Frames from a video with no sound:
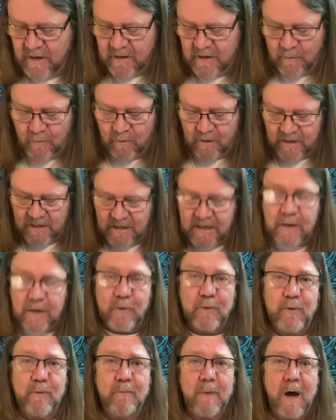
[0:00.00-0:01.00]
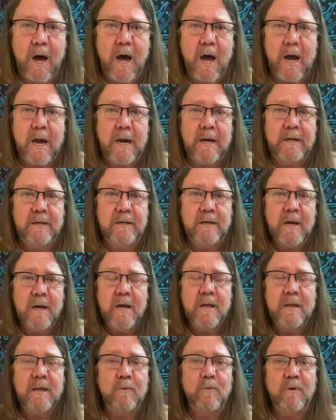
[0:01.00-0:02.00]
They want to heal the mind.
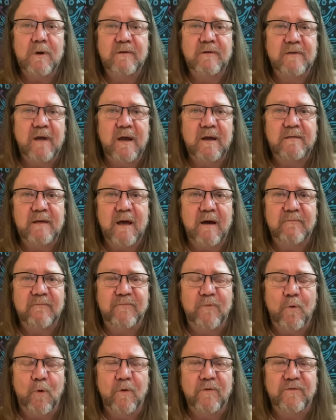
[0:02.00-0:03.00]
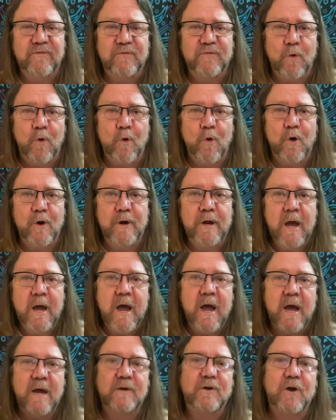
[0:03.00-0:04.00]
They want to take that fourth sword
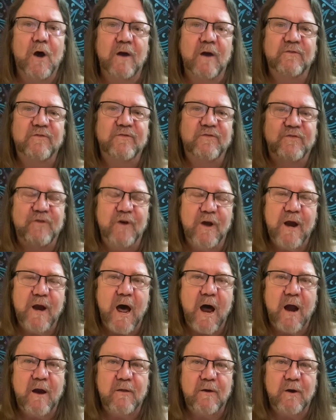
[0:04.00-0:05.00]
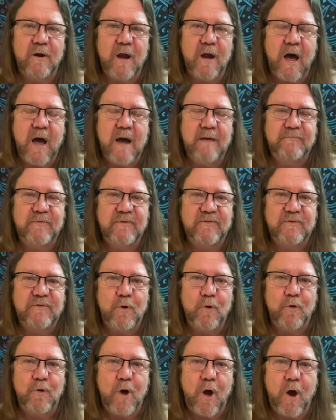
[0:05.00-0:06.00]
and cut shit out of their life that's
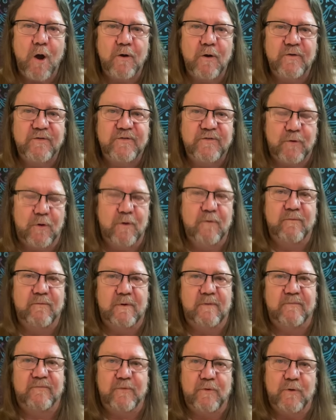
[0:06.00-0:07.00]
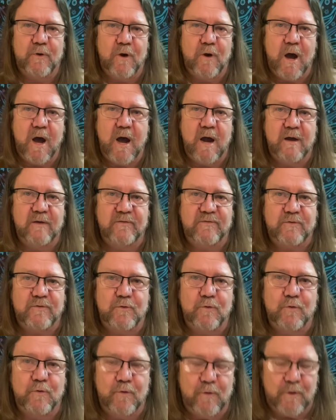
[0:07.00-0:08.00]
no longer serving them for their highest
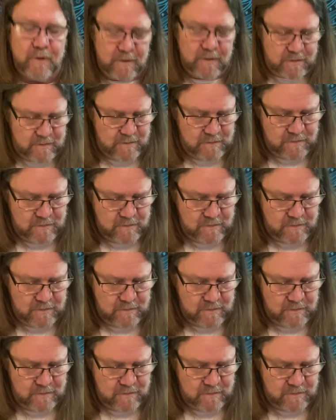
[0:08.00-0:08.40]
good.